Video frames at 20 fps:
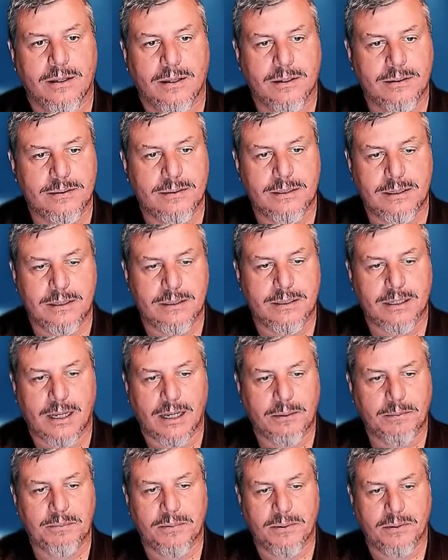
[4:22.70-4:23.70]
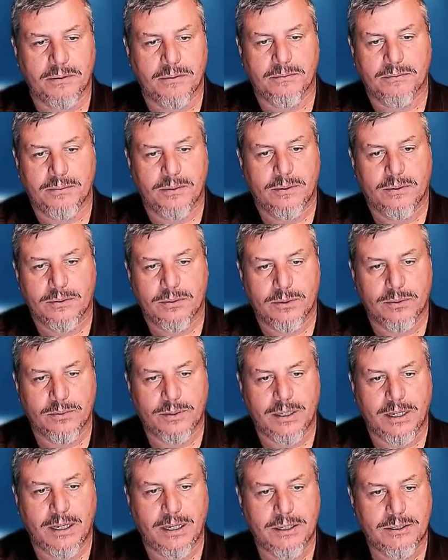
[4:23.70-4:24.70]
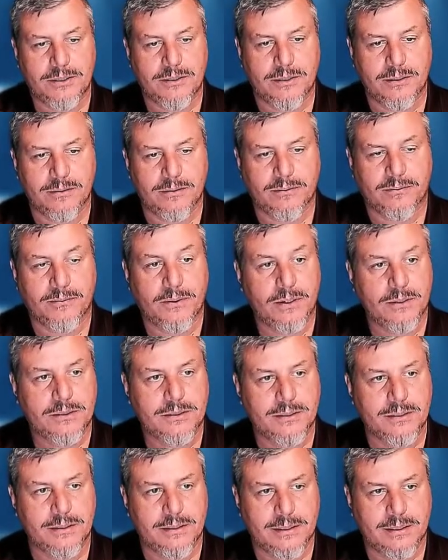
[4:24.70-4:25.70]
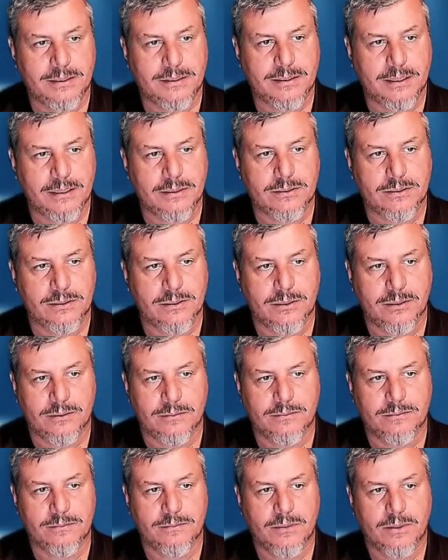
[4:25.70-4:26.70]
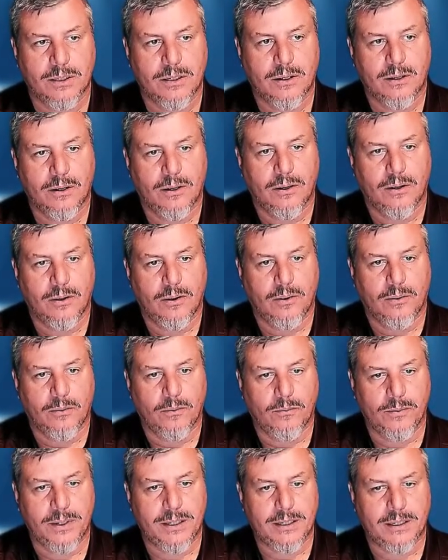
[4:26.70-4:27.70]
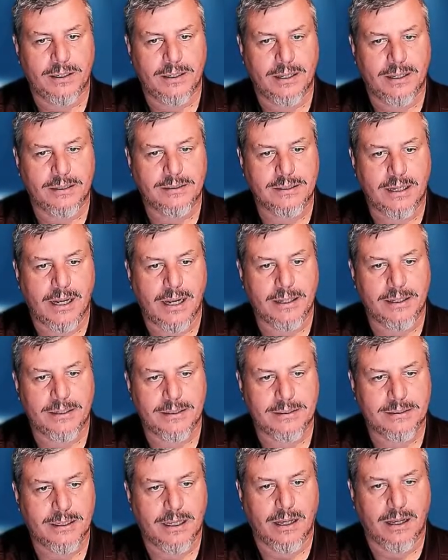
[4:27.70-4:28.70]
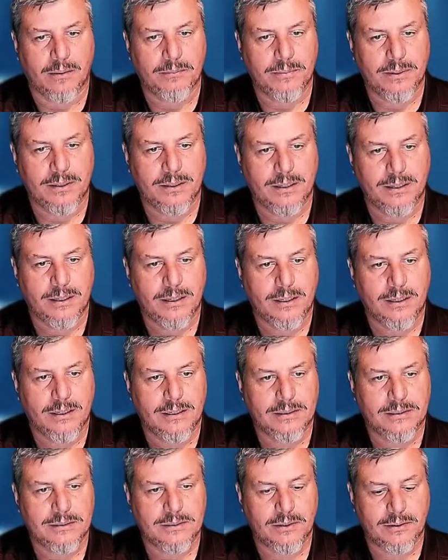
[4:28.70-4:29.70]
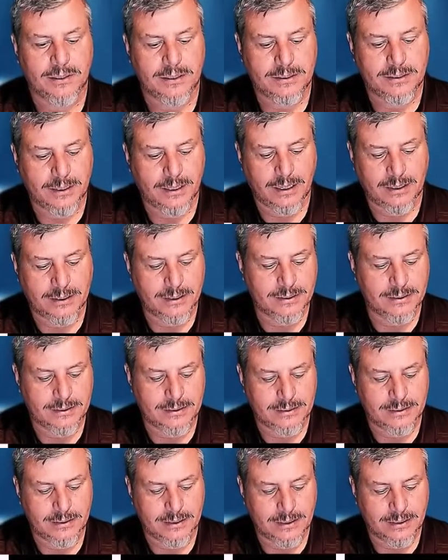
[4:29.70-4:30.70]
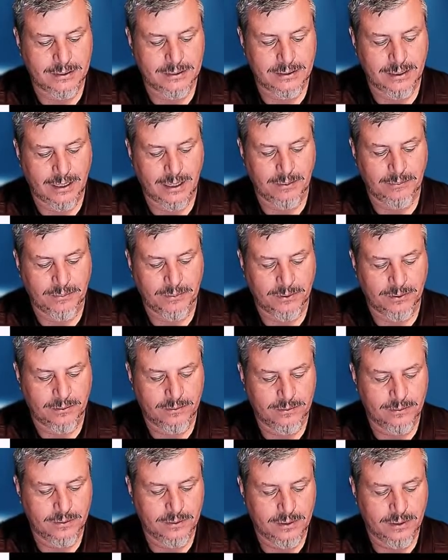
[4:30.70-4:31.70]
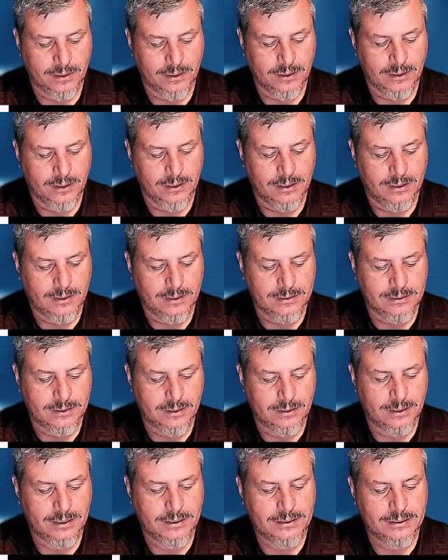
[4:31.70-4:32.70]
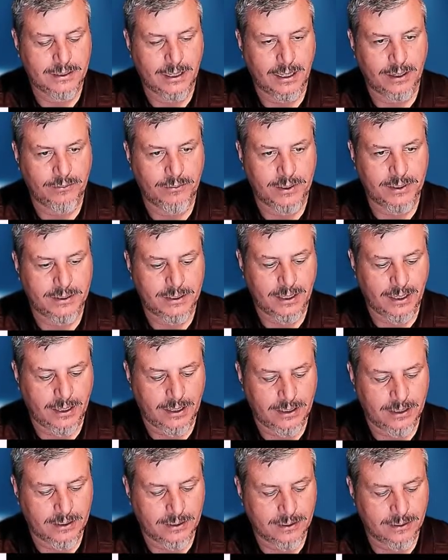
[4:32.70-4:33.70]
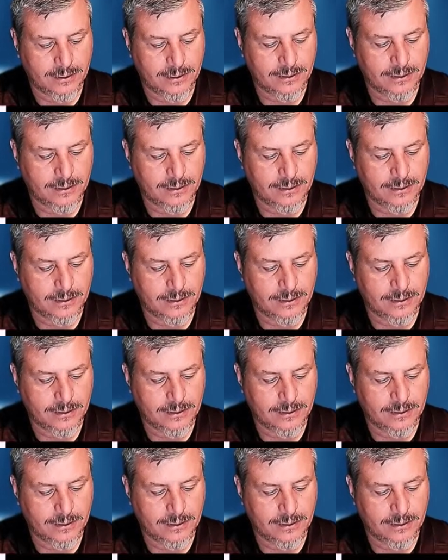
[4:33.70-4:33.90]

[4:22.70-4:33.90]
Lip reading: the type of location or function these things do, we can now tie this up. So let's take this as an example. So let's say we take